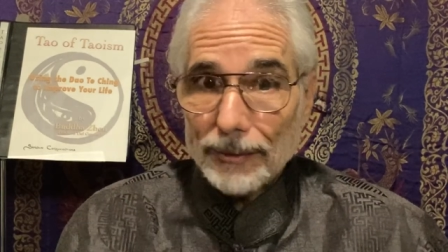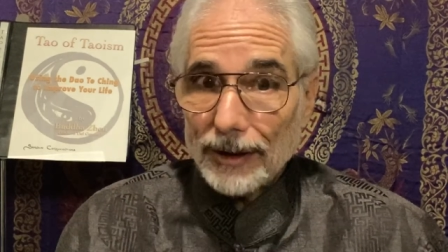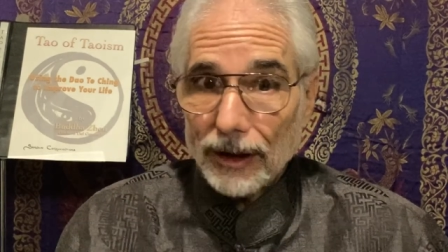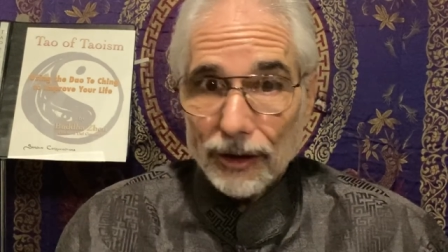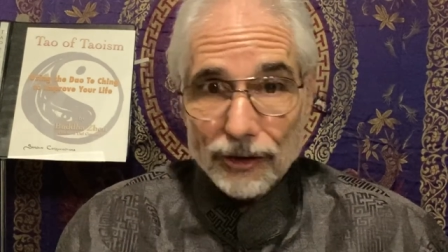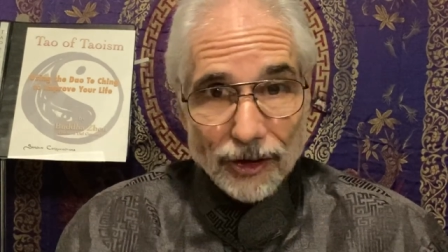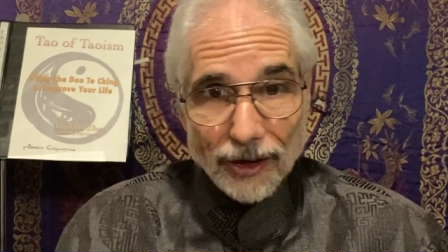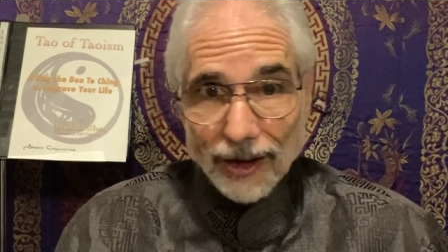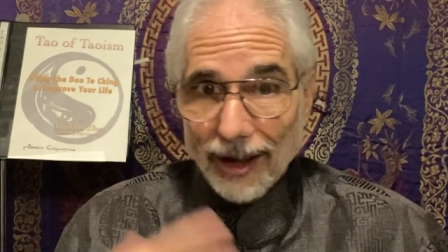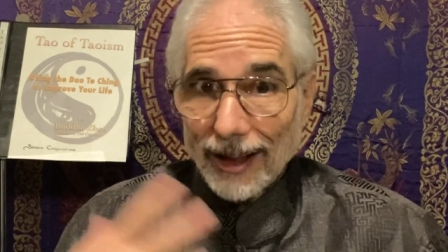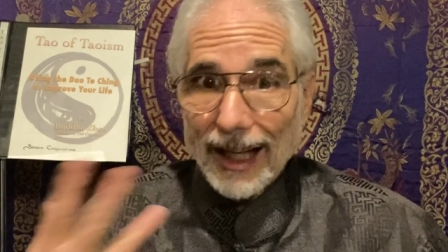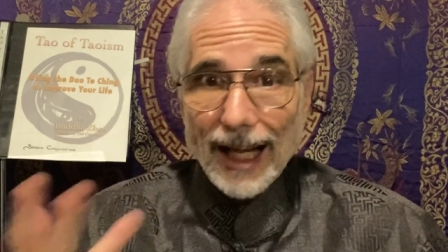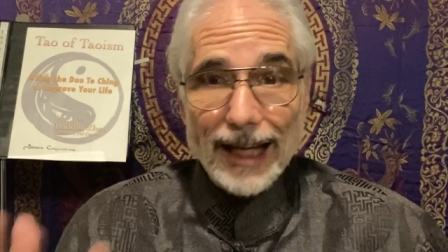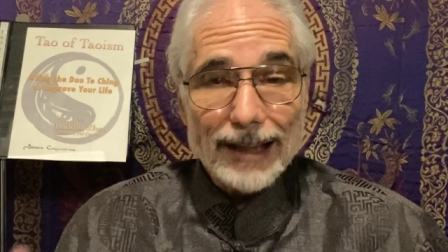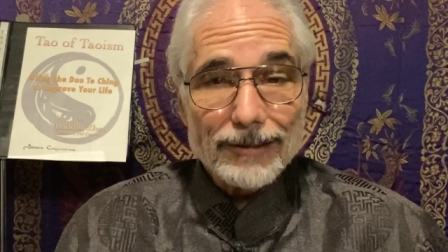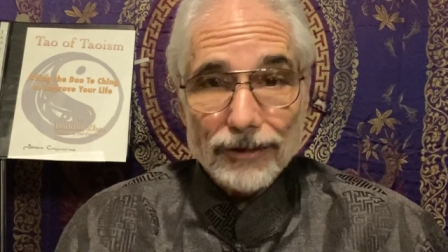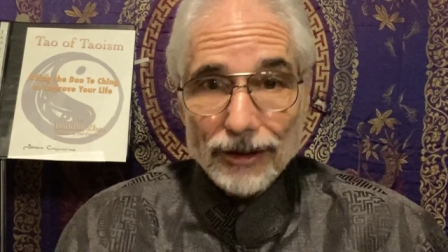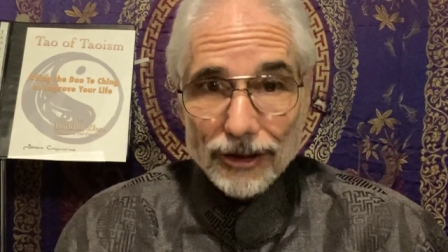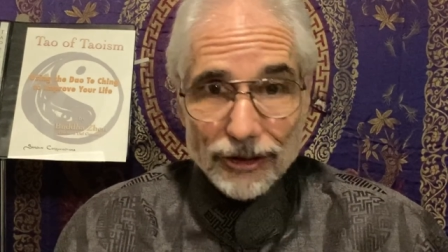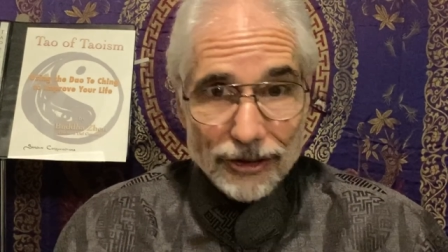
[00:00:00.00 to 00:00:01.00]
Those are the
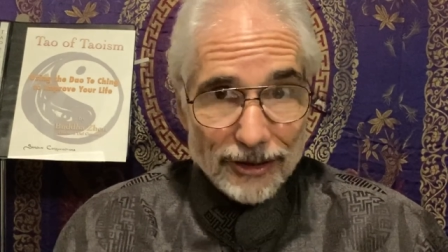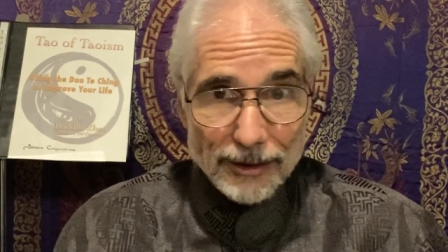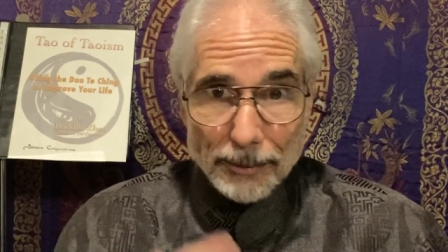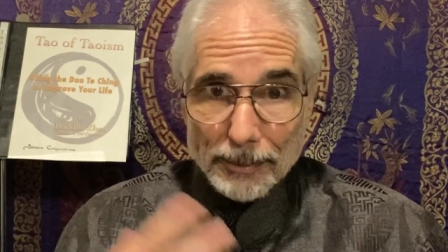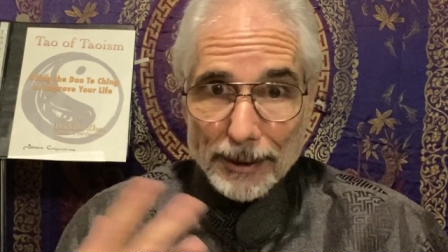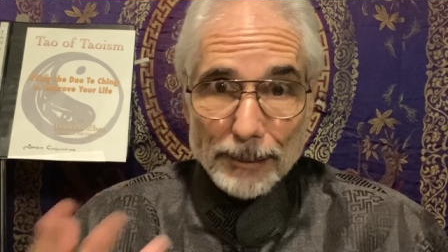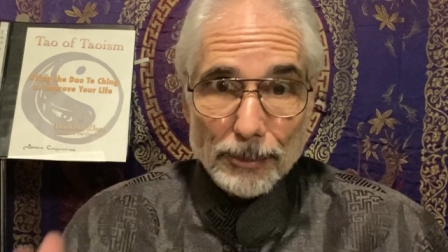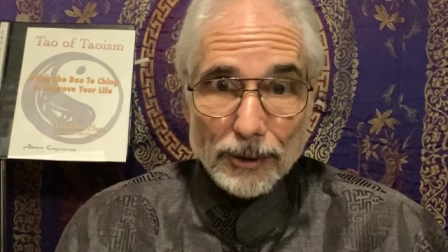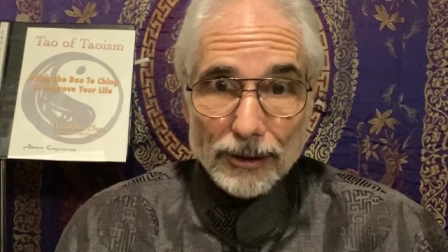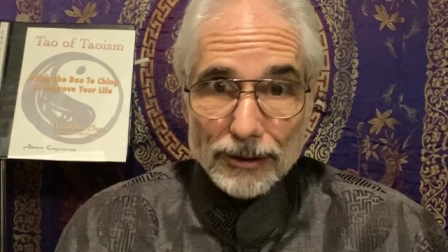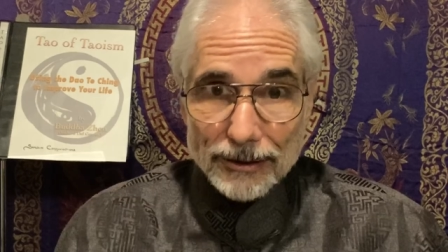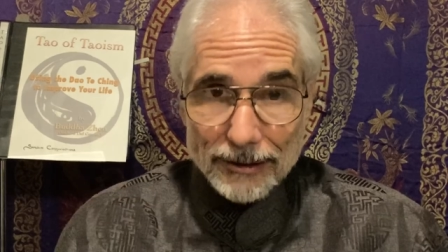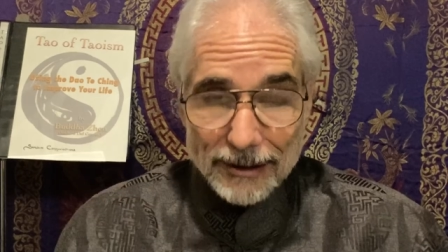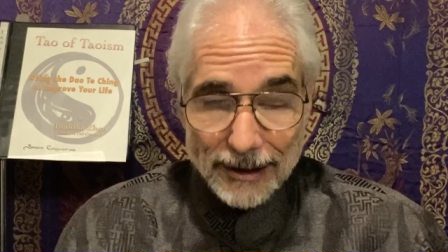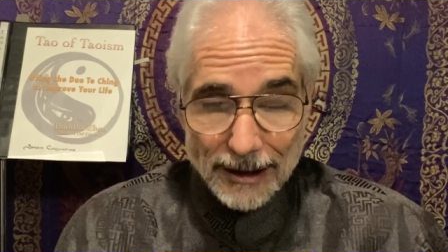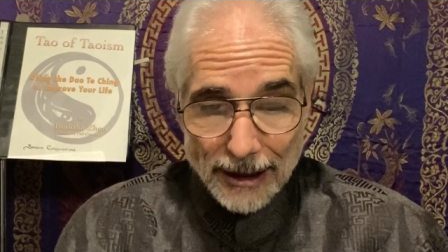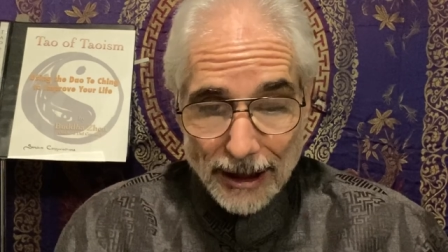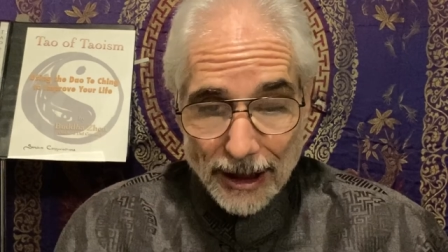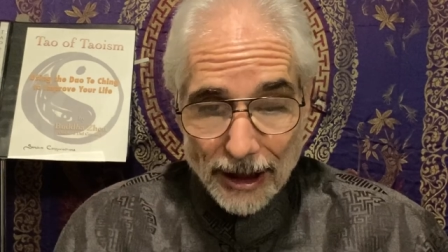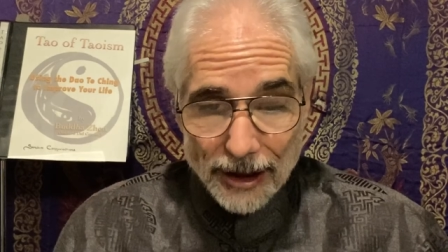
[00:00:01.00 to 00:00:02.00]
lifers and the people who
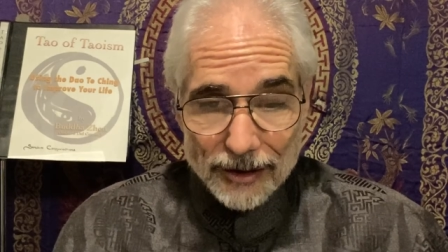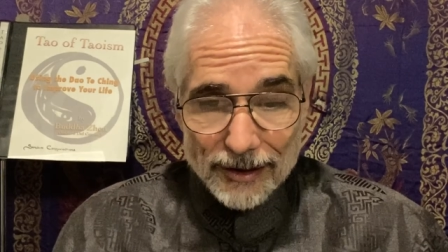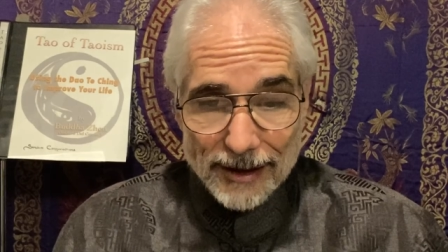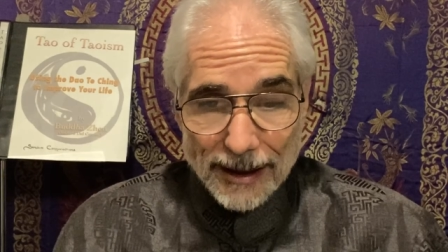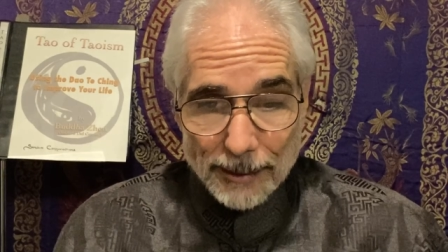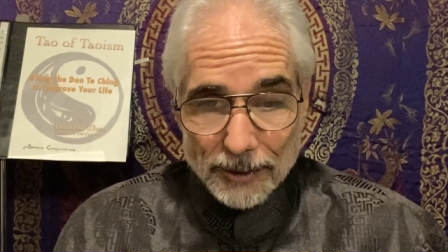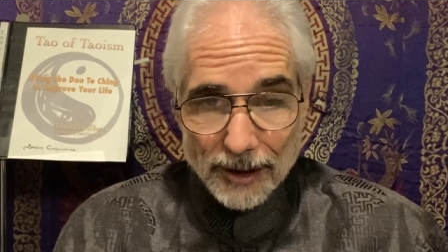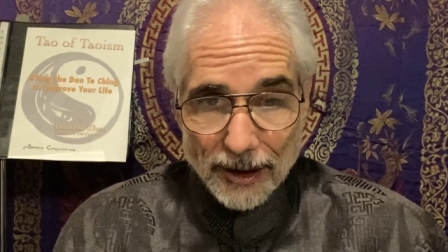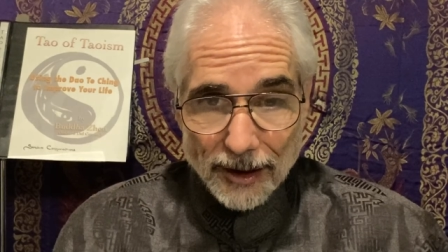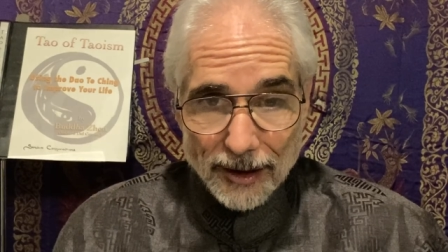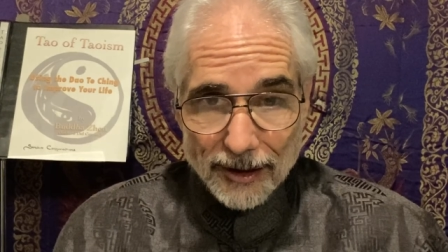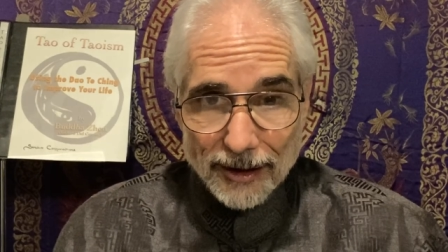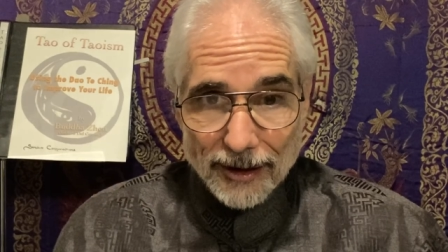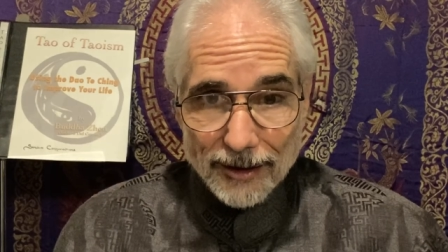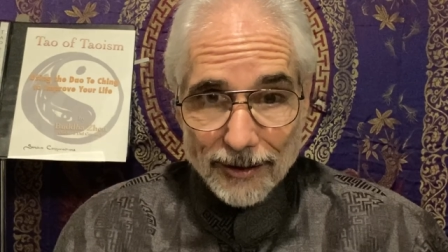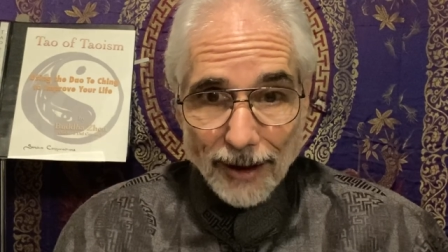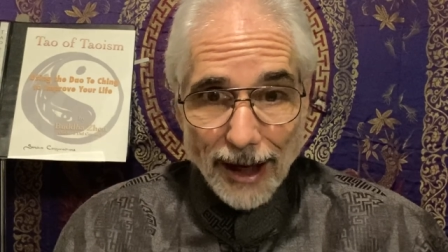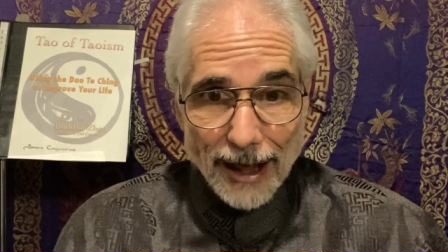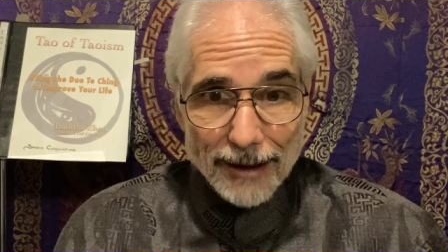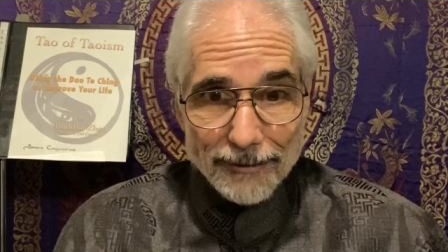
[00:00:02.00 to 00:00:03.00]
seem to
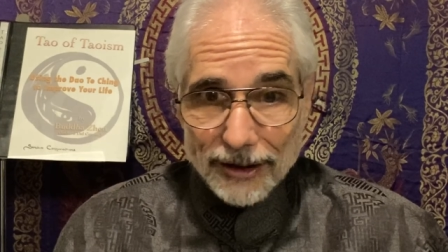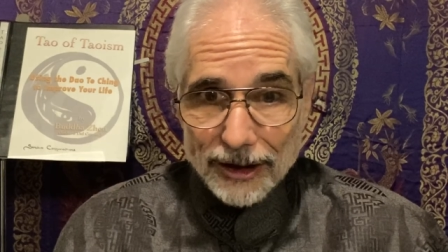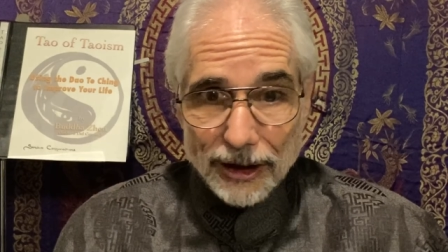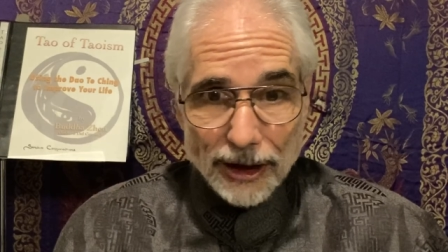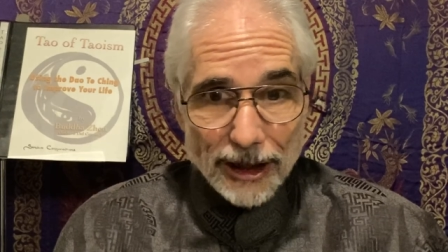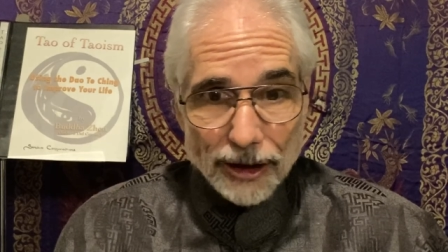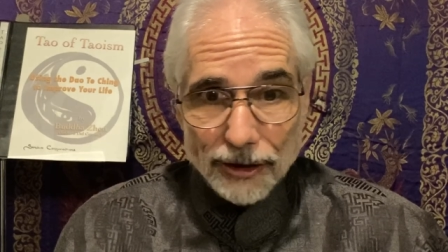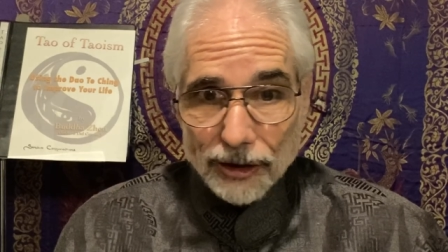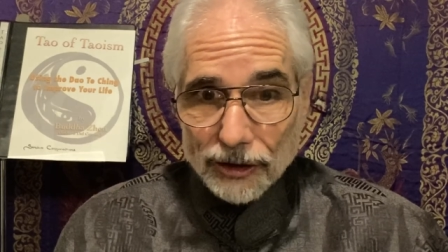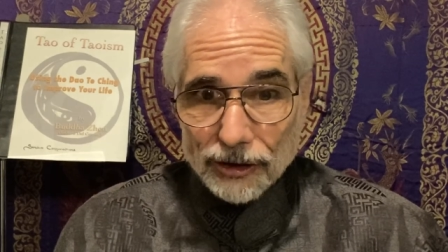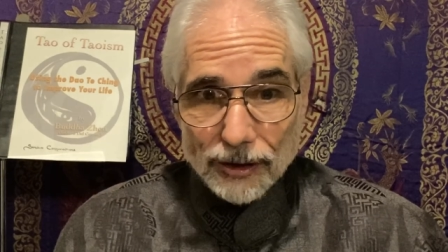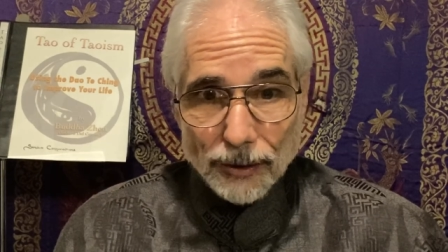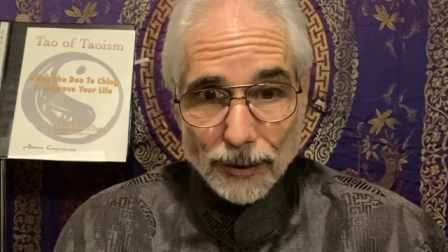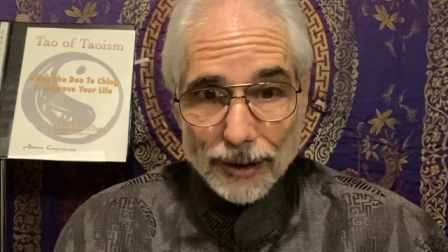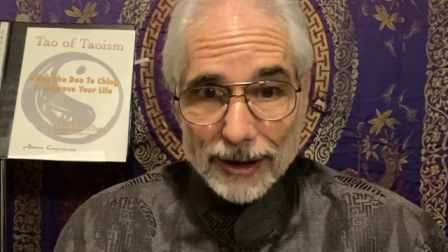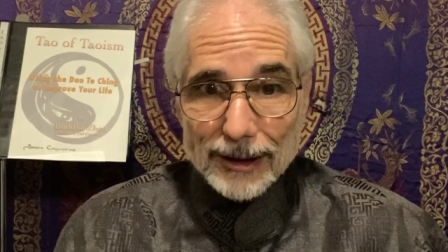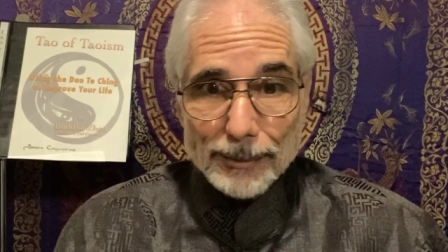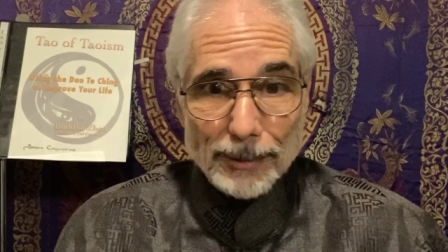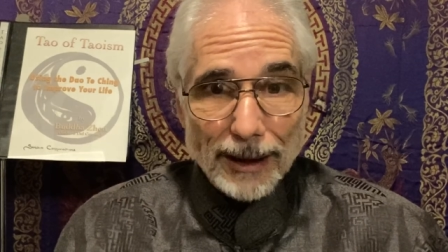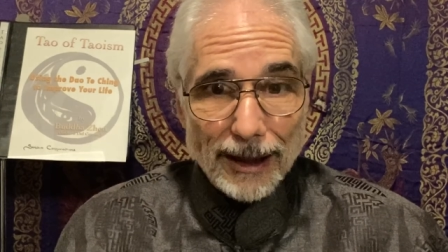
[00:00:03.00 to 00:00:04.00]
thrive. And you hear the
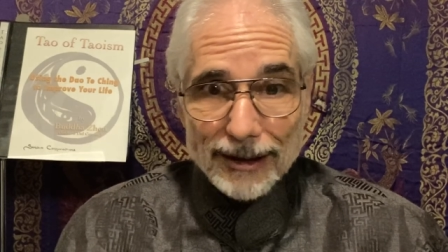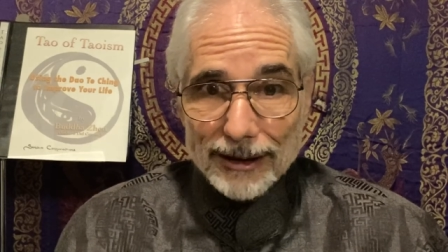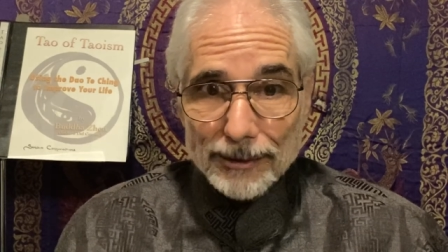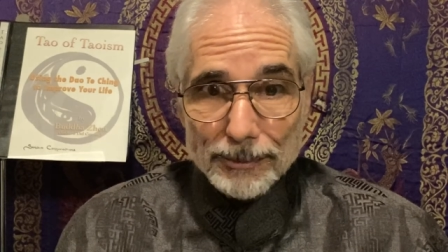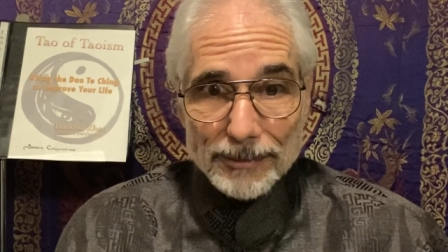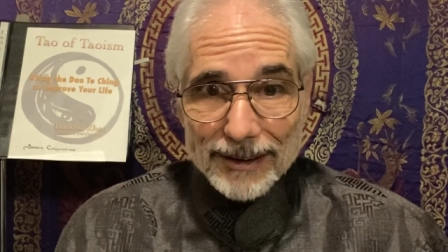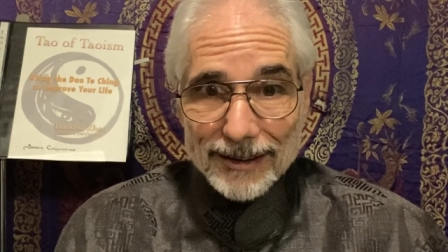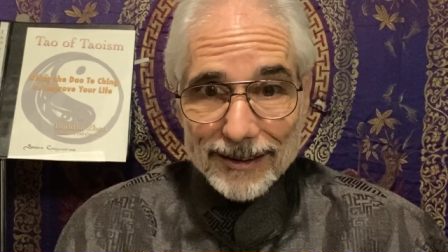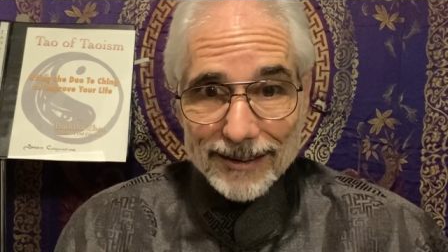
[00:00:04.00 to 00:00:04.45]
stories about them.